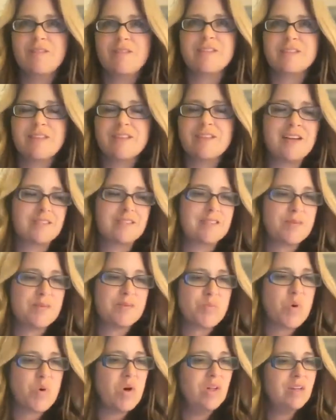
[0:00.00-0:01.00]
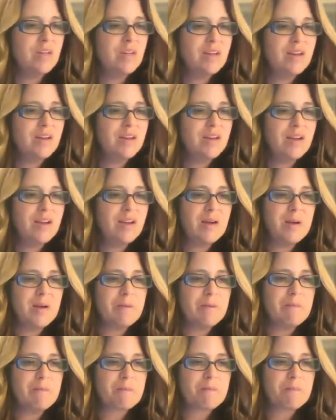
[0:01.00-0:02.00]
It's that simple.
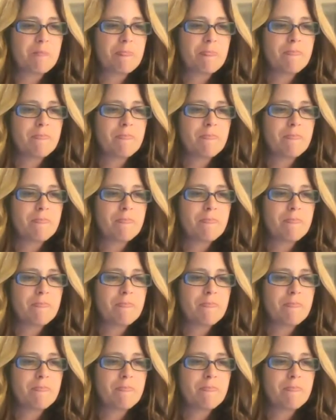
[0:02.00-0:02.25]
And